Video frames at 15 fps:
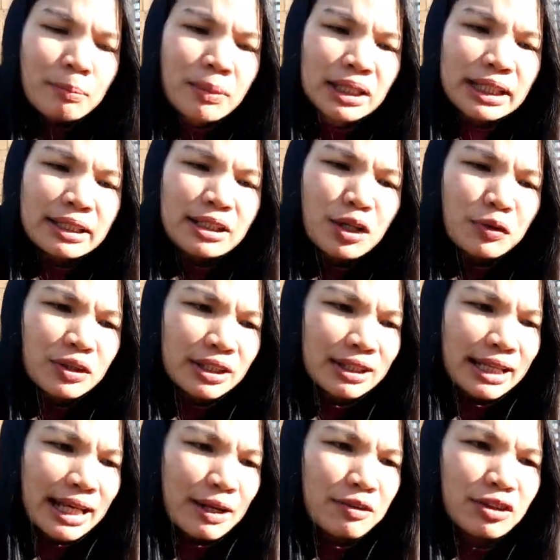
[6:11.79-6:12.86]
But I know that
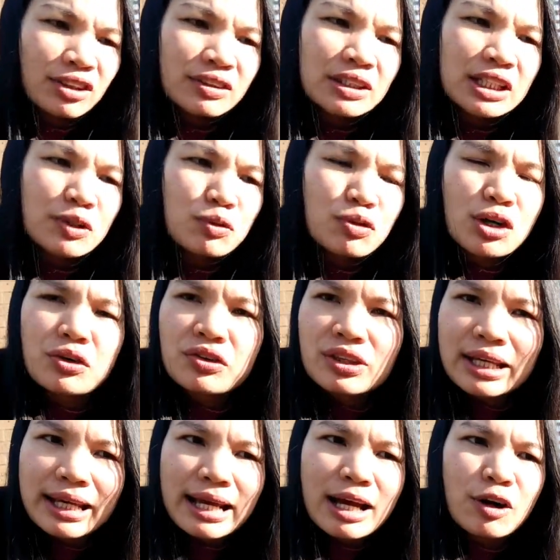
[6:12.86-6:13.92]
they have a lot of new growth
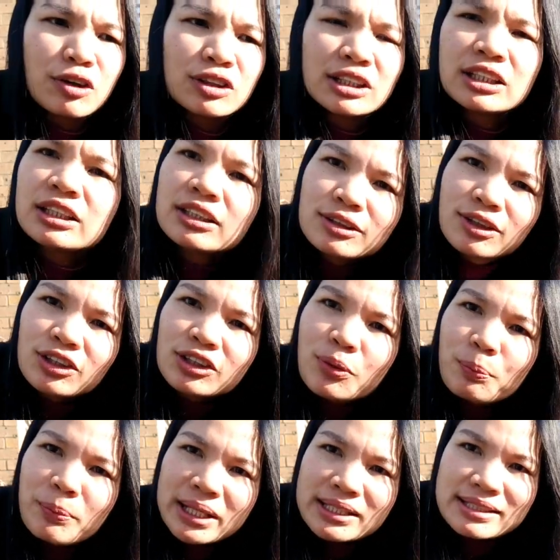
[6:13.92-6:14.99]
there, or not the
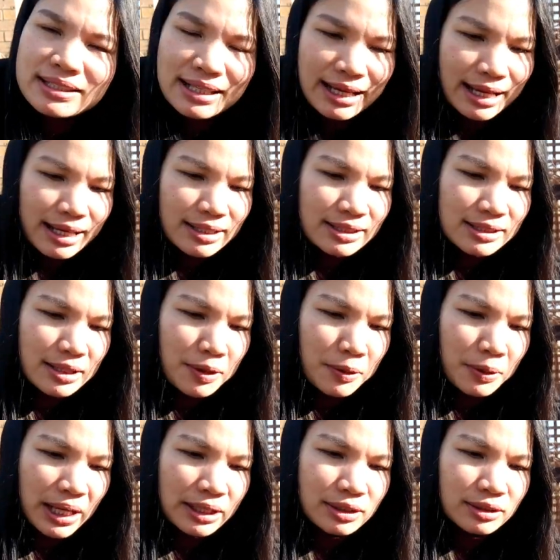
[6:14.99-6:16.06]
buds there,
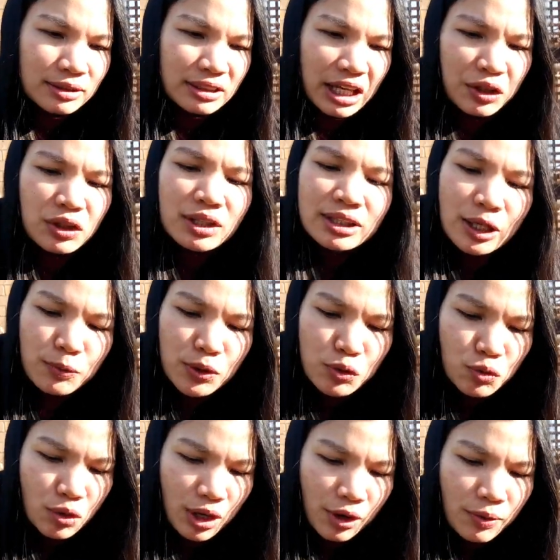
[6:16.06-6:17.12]
so I think they will
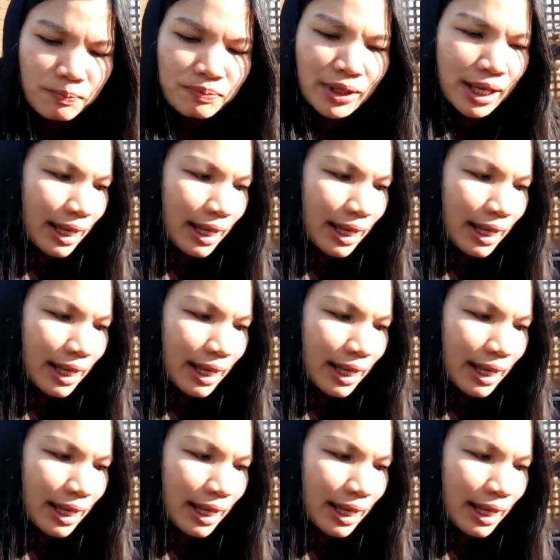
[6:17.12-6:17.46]
grow.